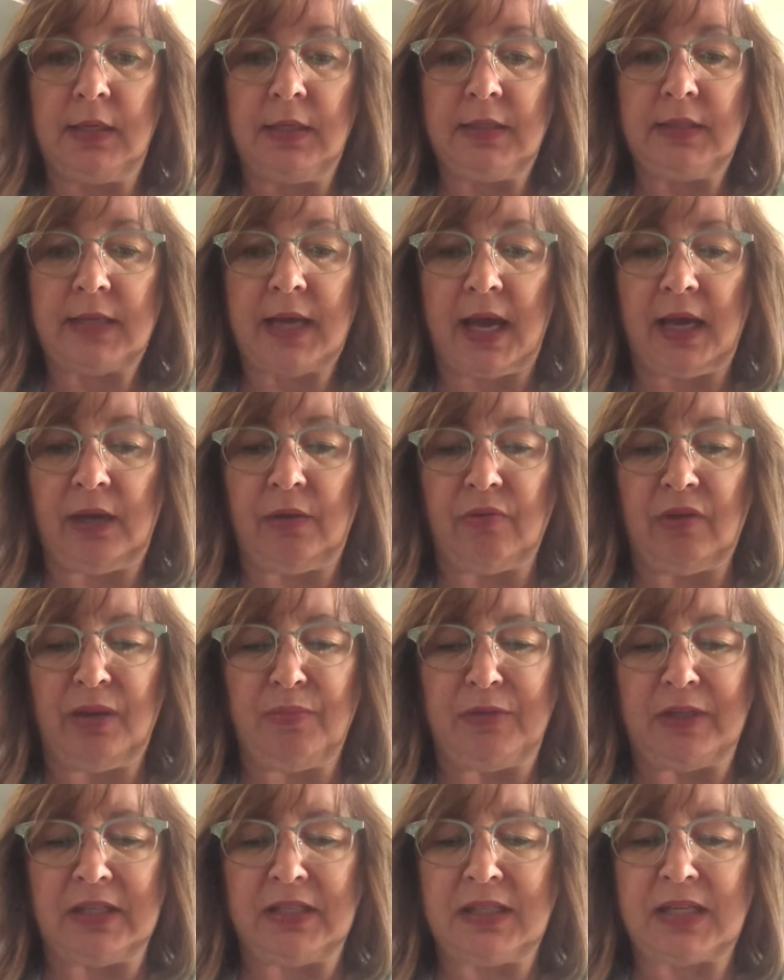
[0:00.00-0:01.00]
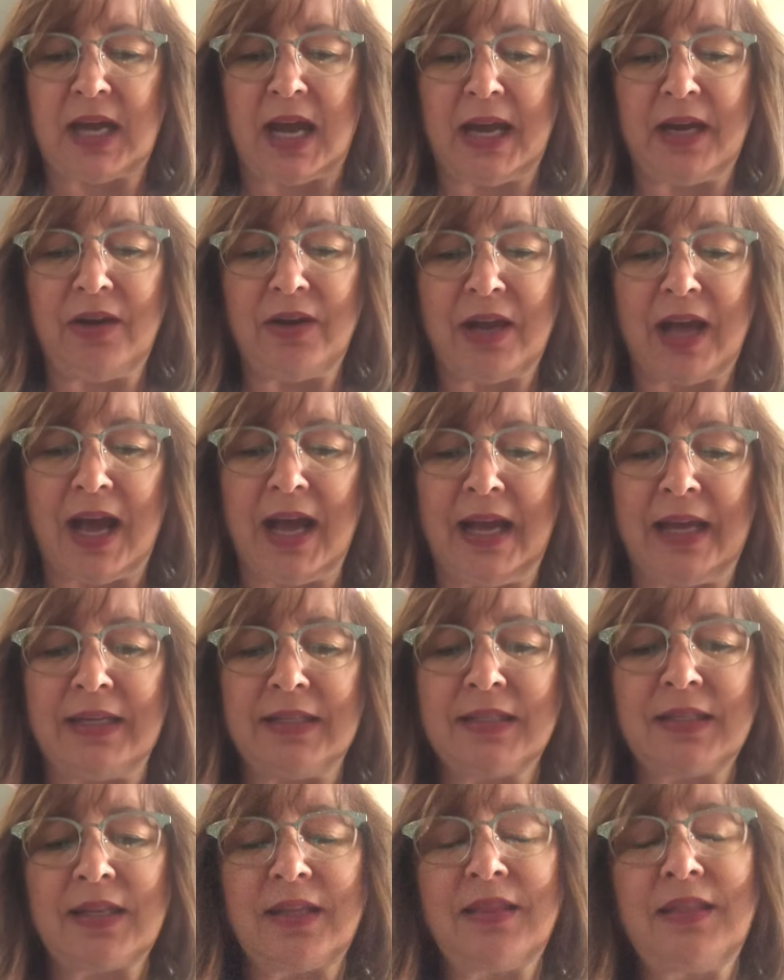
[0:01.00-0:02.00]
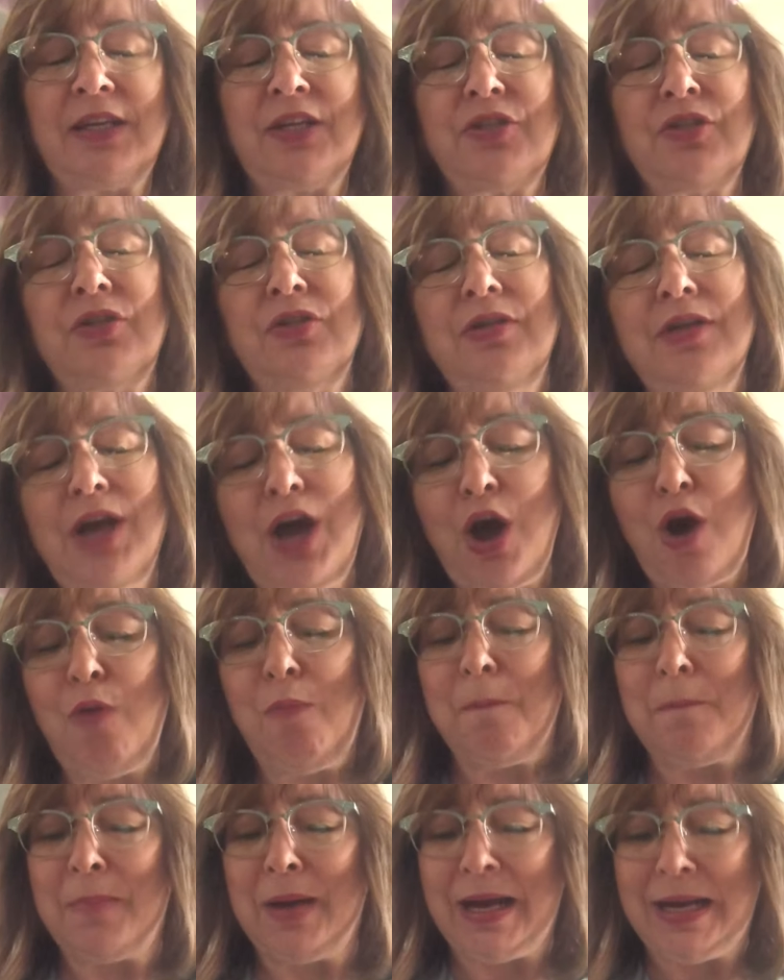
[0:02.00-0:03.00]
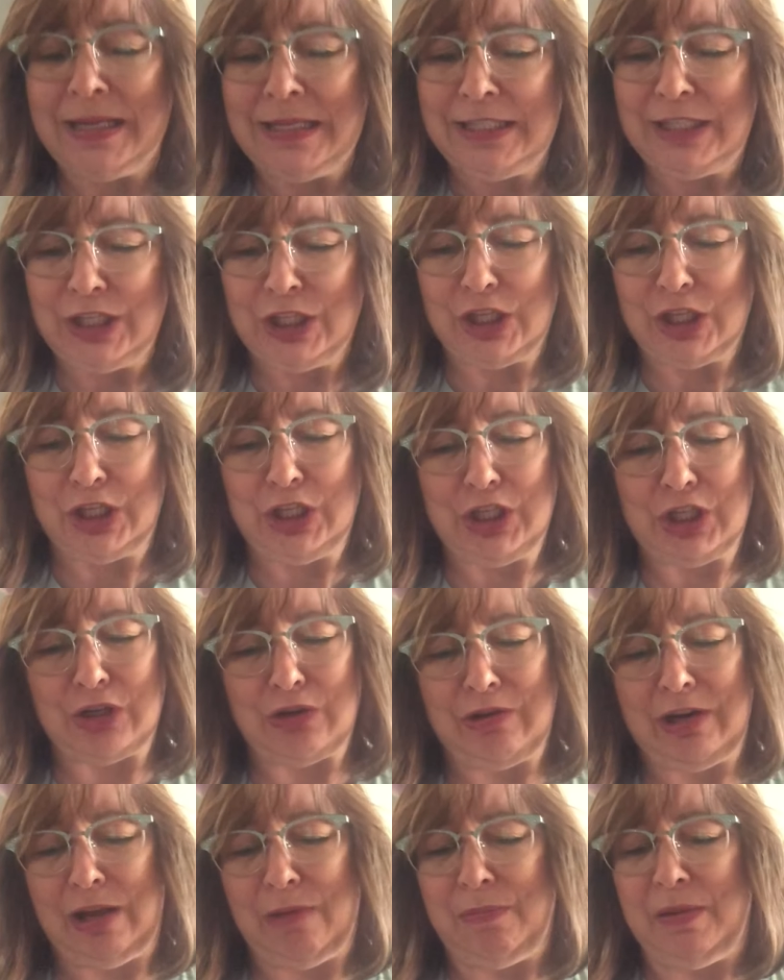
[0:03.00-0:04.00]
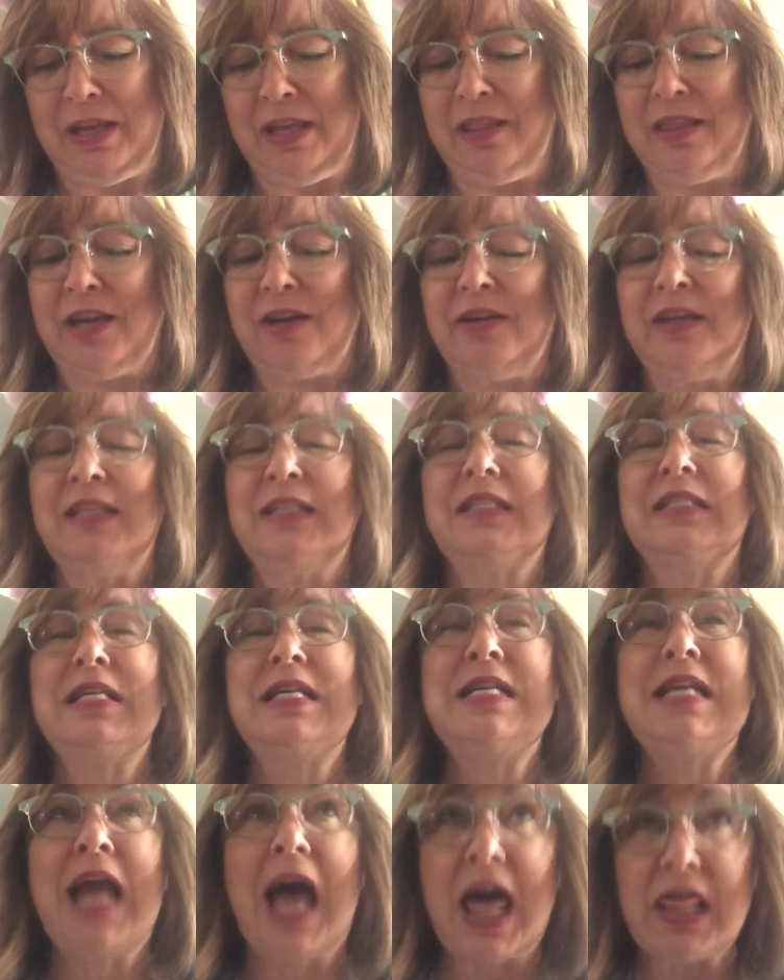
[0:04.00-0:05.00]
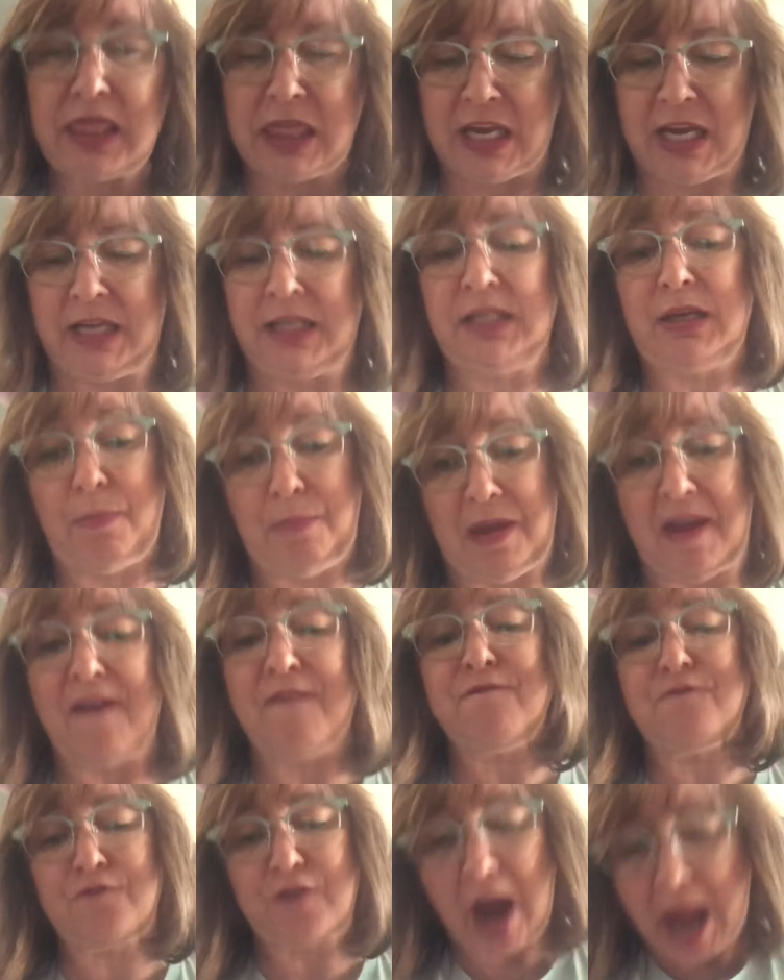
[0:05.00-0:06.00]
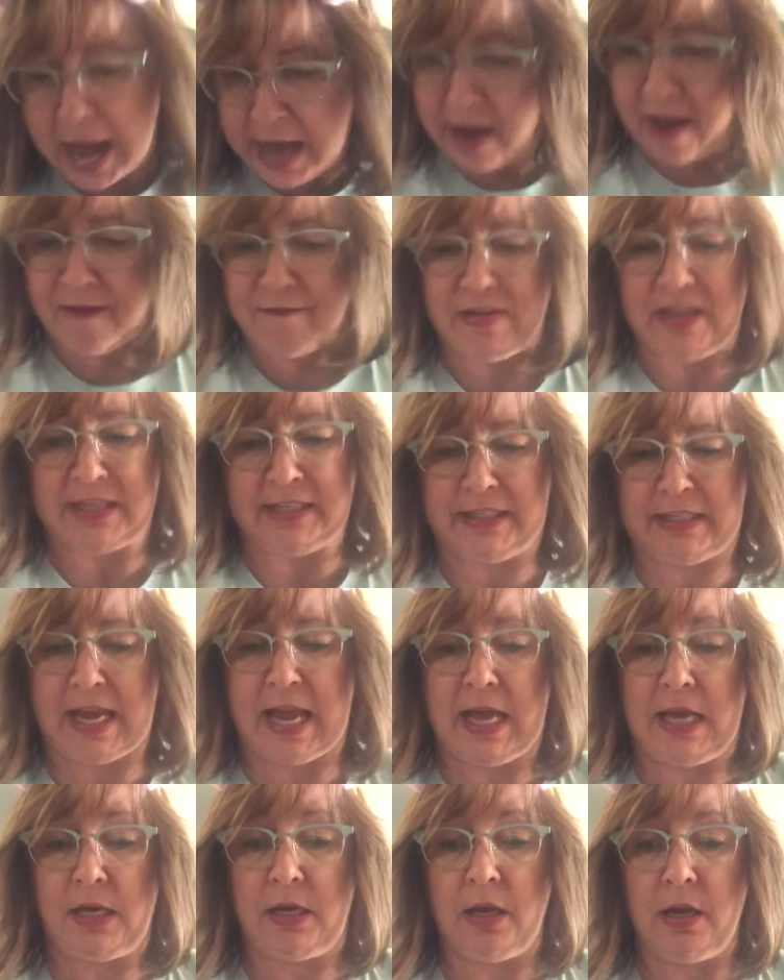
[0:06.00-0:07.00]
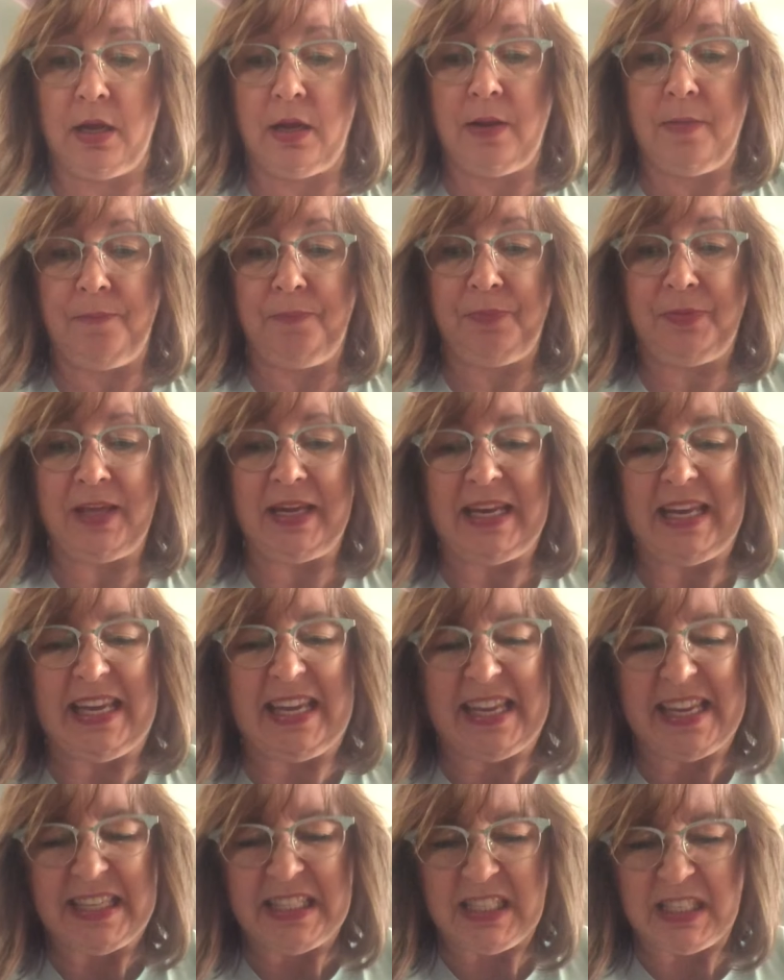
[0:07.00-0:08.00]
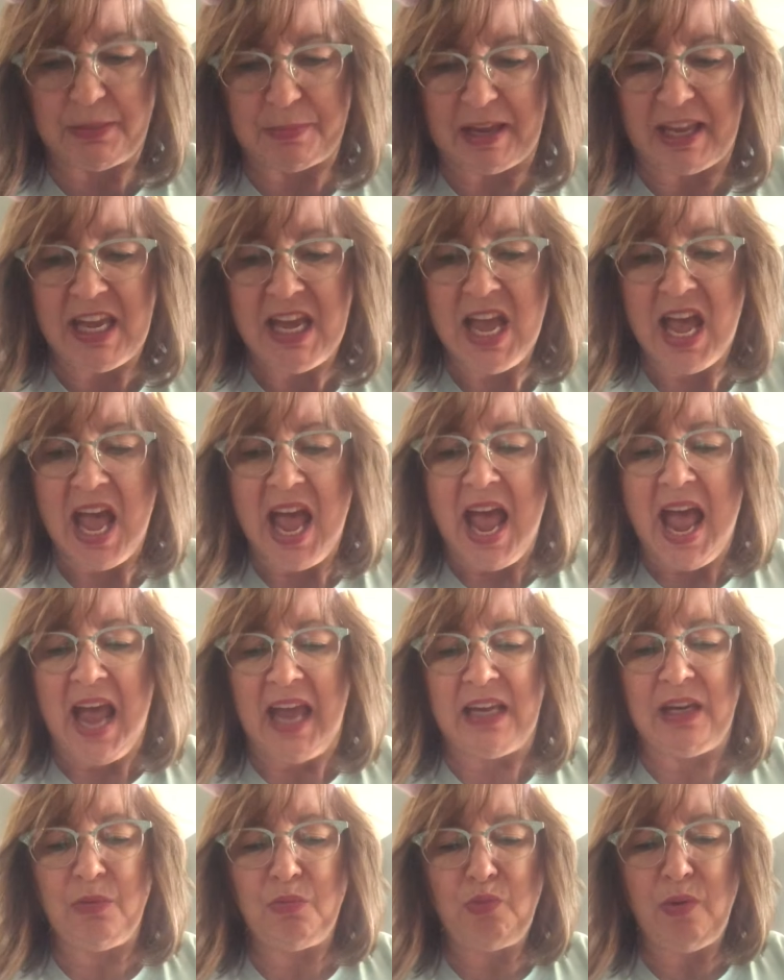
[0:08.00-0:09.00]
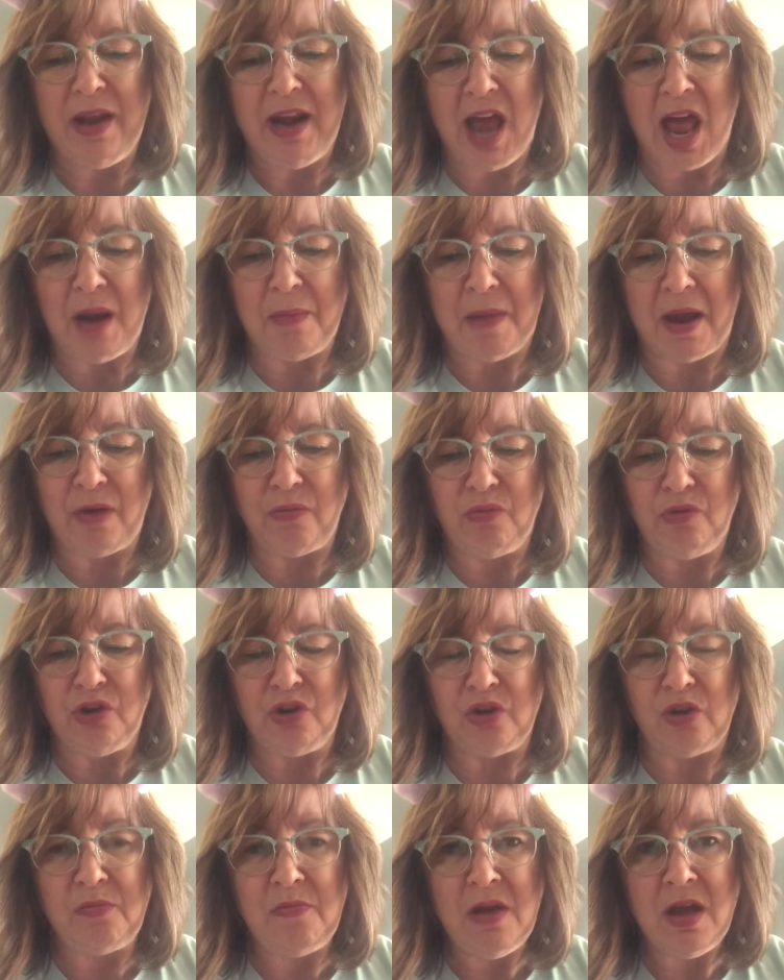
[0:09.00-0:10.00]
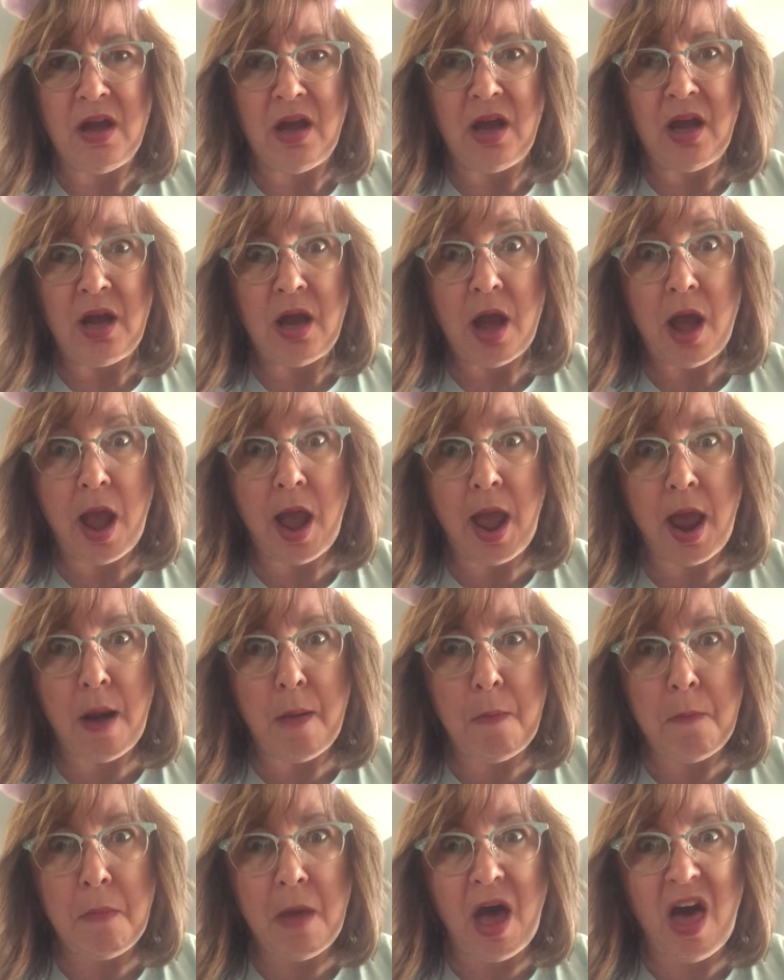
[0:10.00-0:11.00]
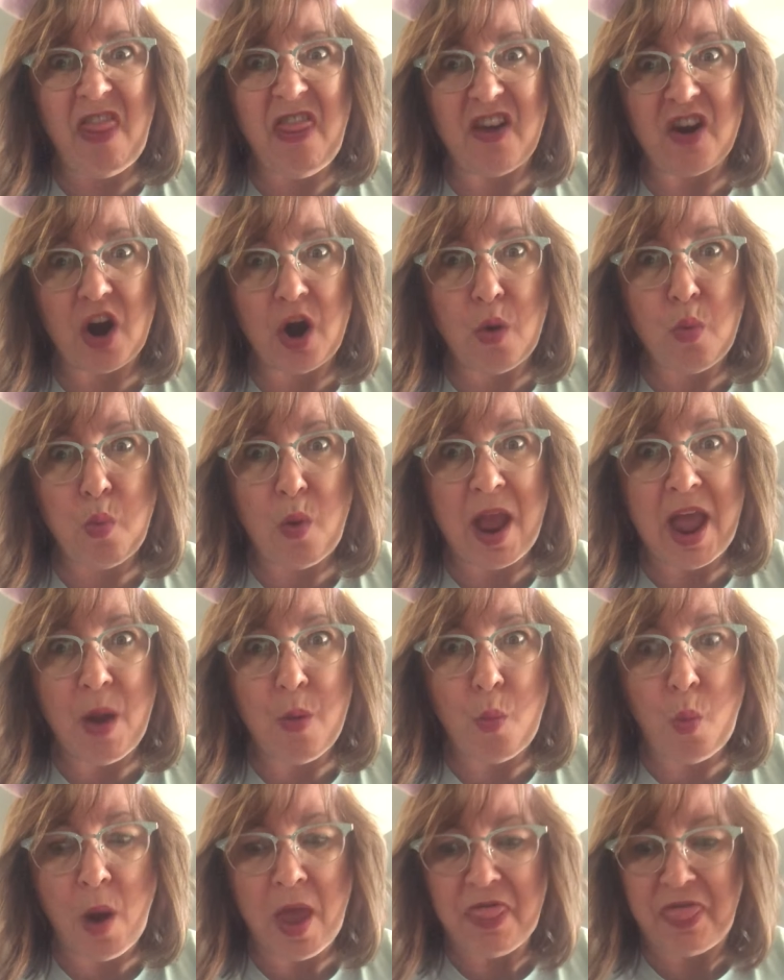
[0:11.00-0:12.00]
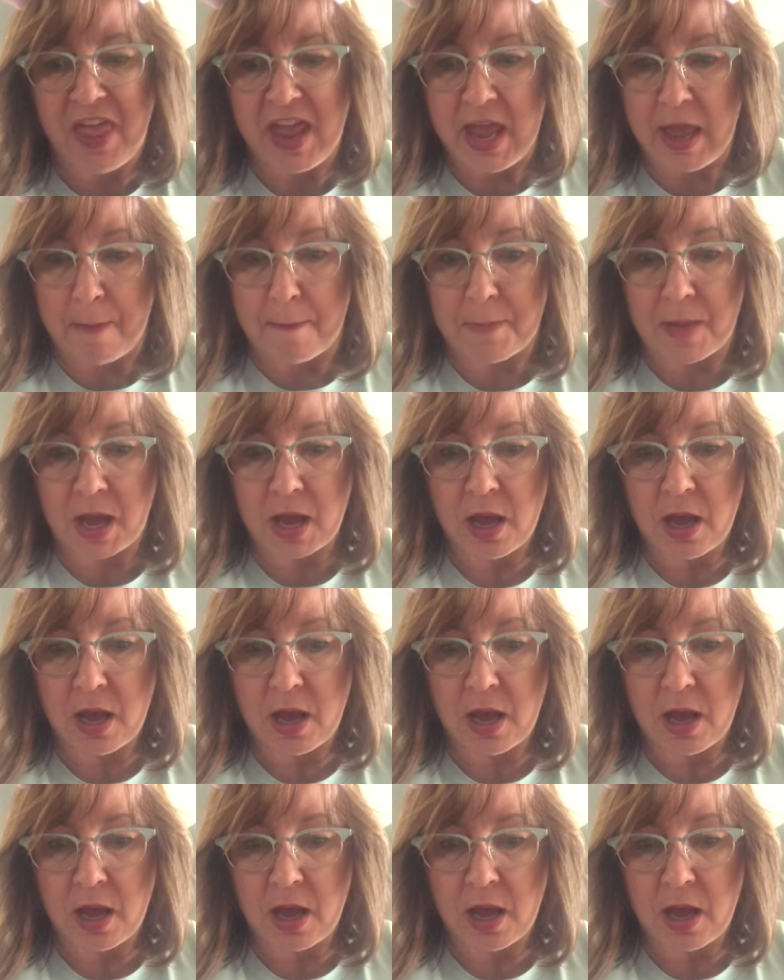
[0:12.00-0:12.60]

Daddy rubbed his tired eyes. There's no monster, Junie B. There is nothing to be afraid of, he said. Then he kissed me, and he went out of my room, and Mother went with him.